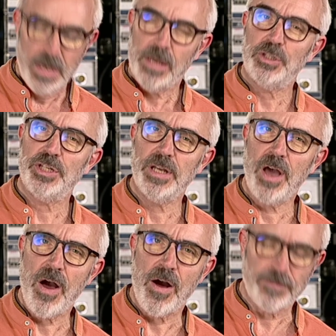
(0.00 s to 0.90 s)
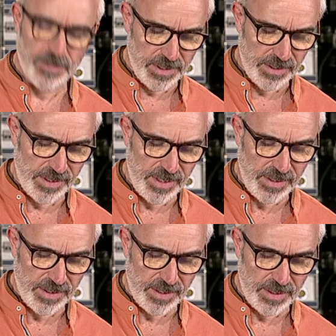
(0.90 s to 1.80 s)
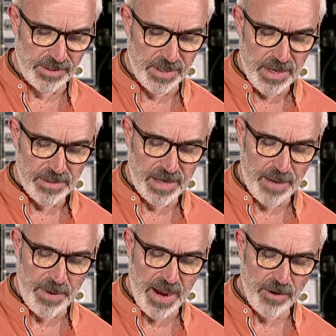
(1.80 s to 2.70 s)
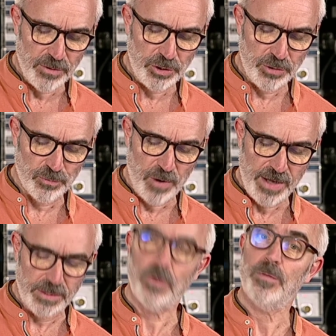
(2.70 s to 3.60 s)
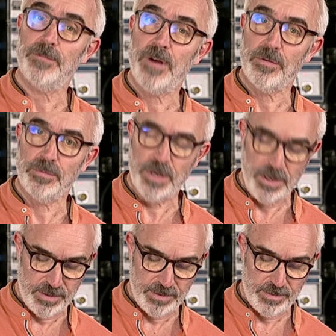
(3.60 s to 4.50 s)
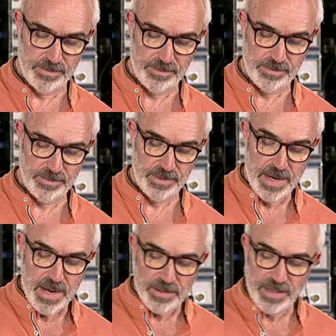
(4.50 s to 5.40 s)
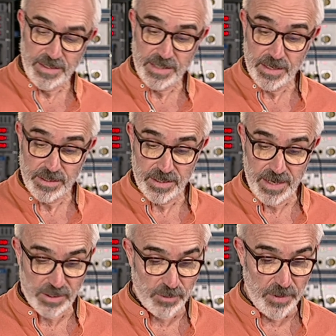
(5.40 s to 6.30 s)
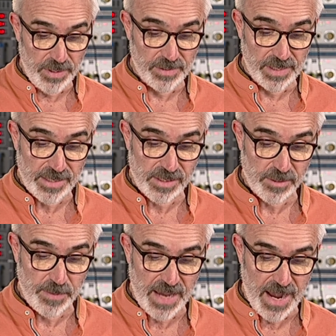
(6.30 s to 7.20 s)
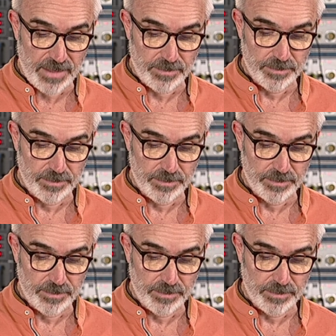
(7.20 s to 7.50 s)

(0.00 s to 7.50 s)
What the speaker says: She laughed and insisted that our parents should write or phone her. They did, and next week the lessons began.